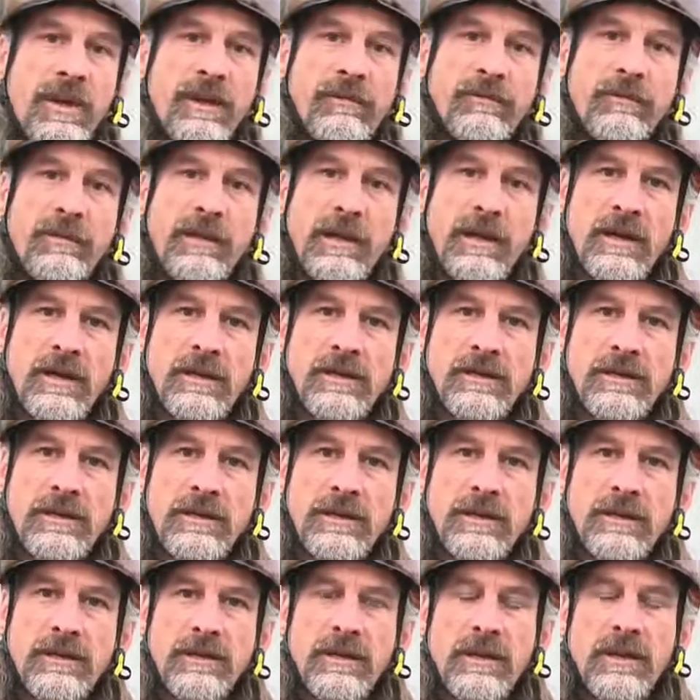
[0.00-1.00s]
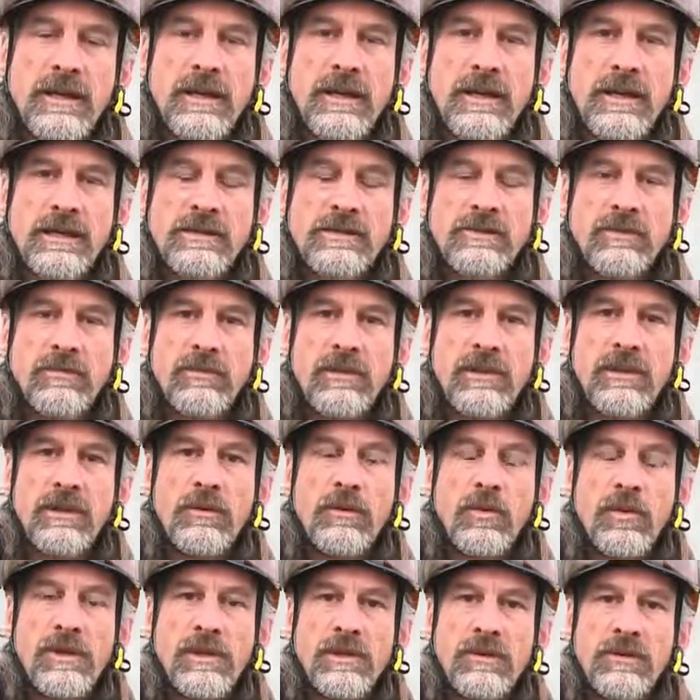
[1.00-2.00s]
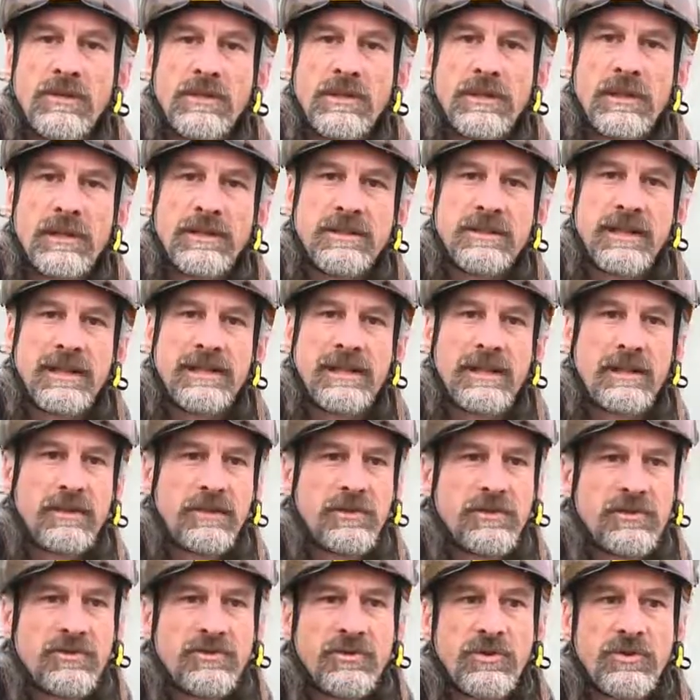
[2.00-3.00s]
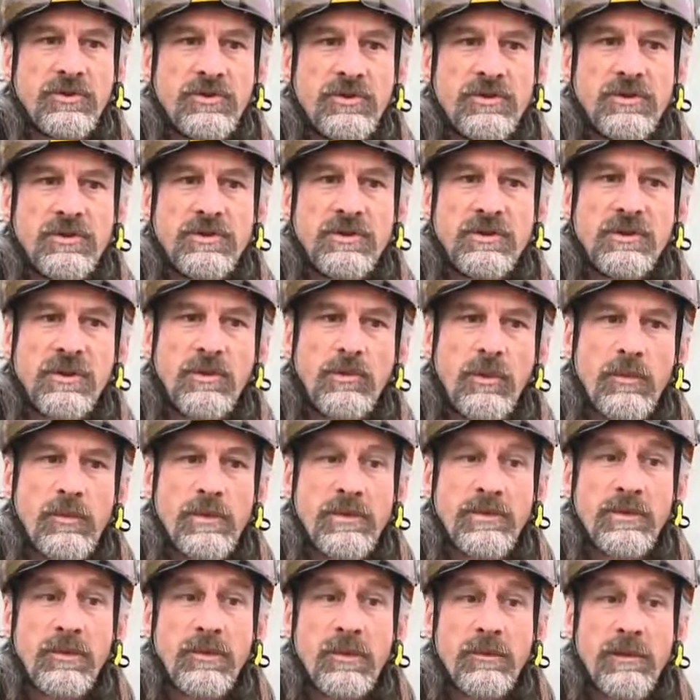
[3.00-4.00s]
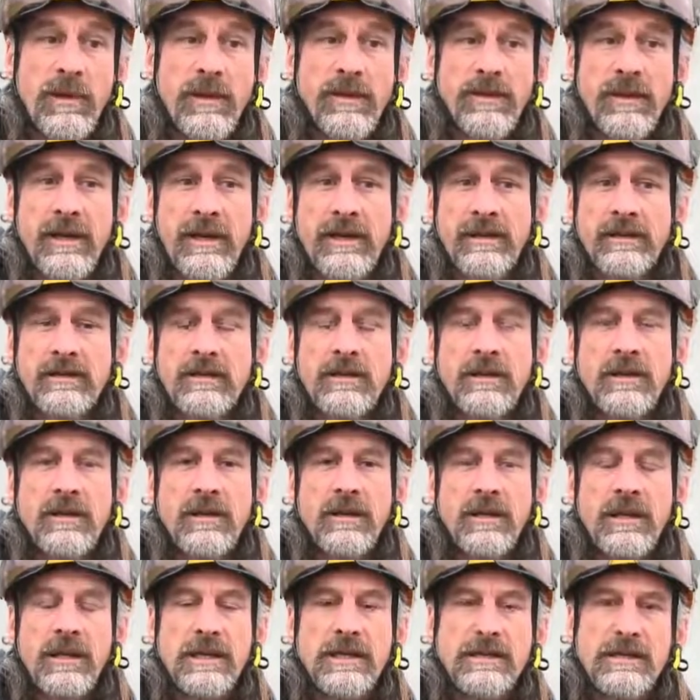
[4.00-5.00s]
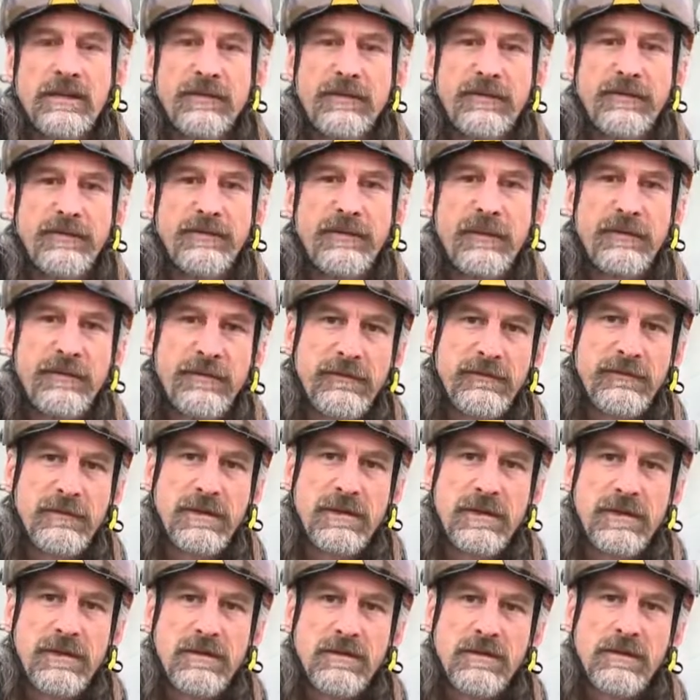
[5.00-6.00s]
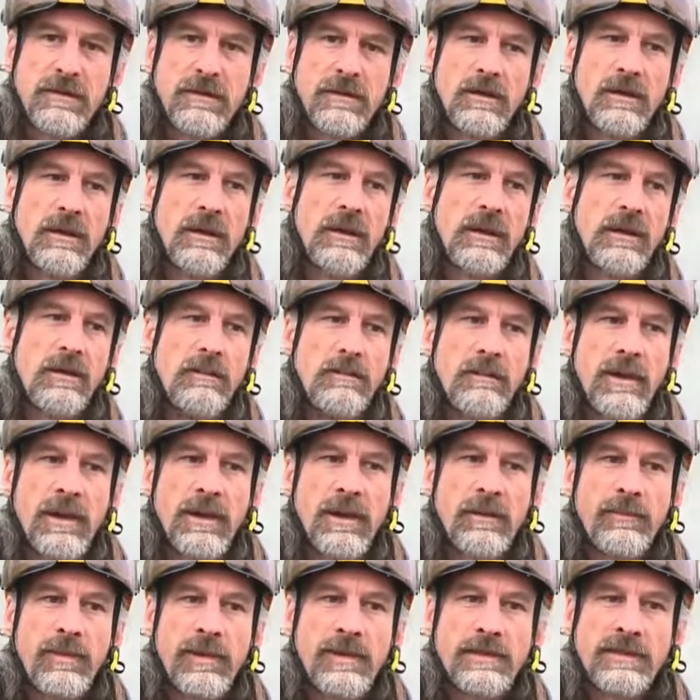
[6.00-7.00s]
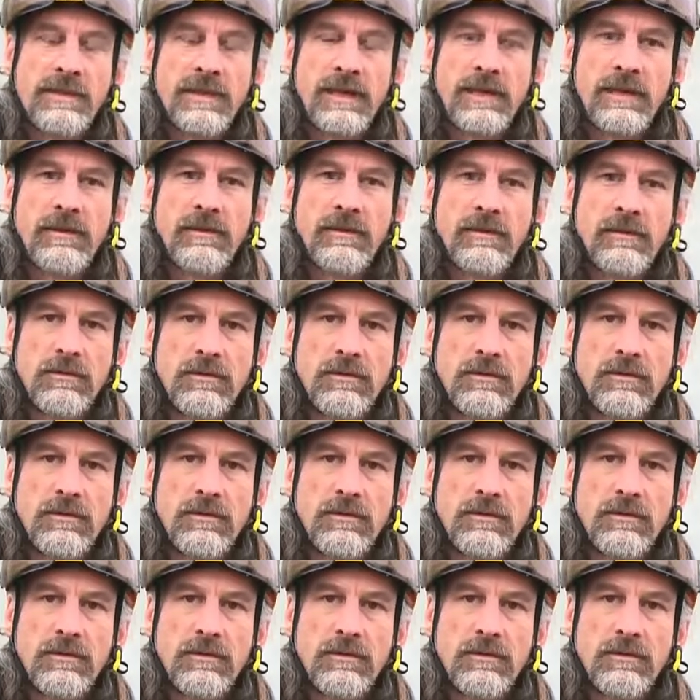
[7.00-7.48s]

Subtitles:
have behind here is something that we use in our technical instructions. When we talk about that, it's a 50 megapascal